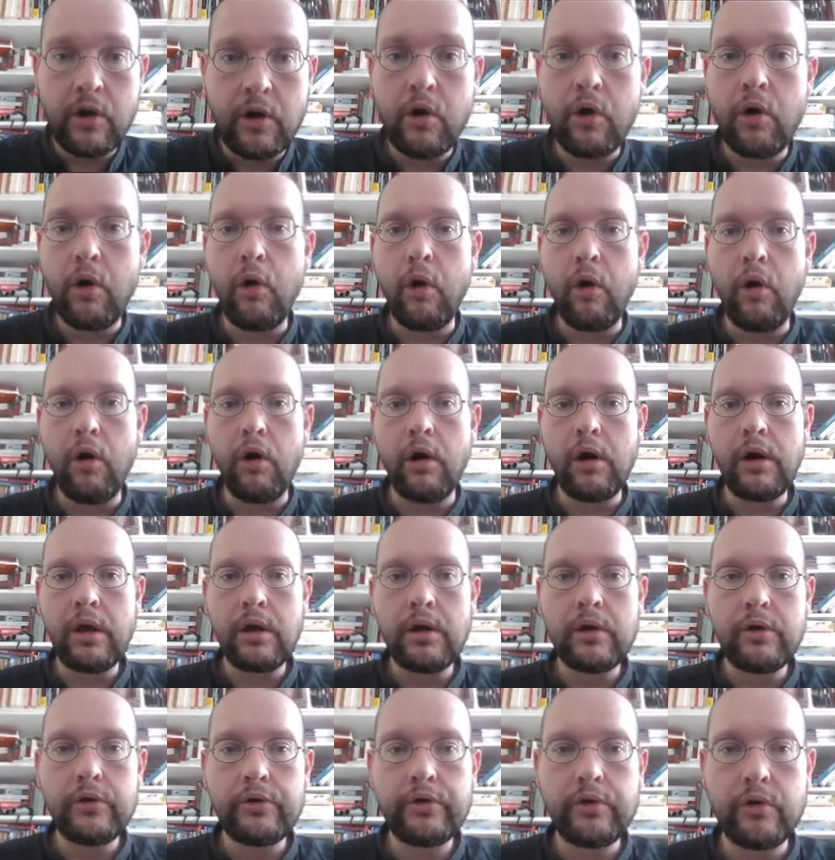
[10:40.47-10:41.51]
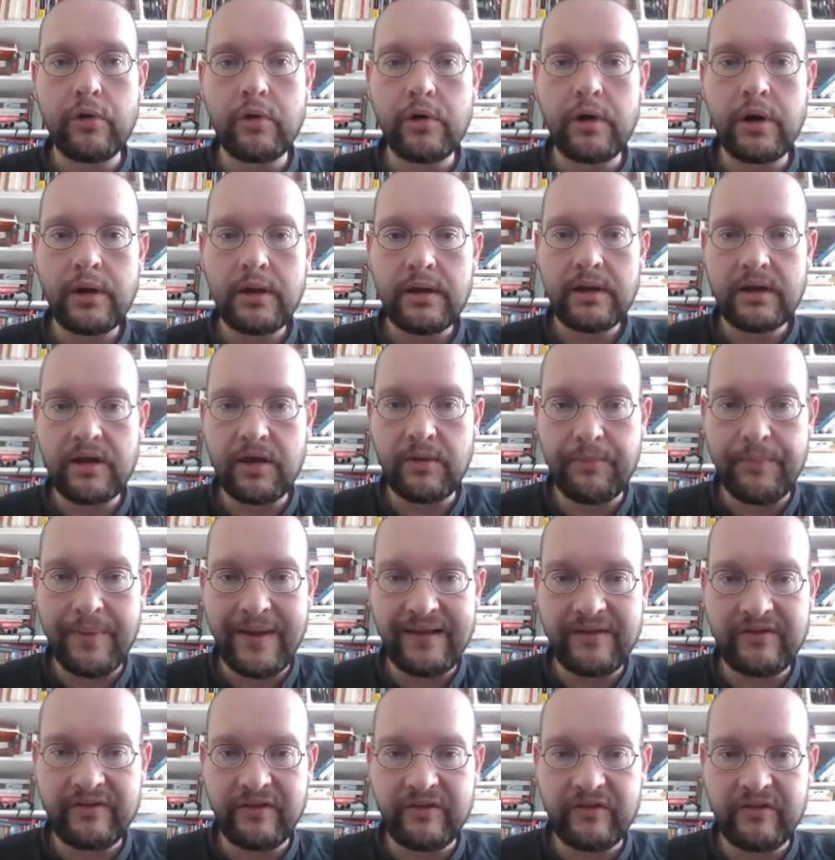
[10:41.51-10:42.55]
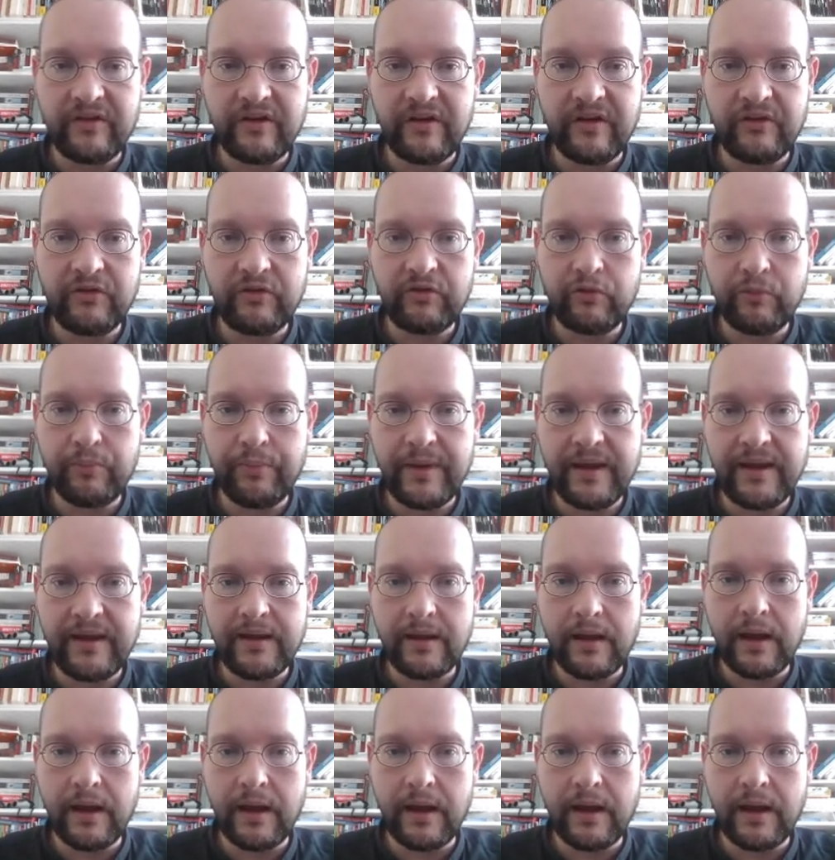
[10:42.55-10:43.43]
all your capacity to be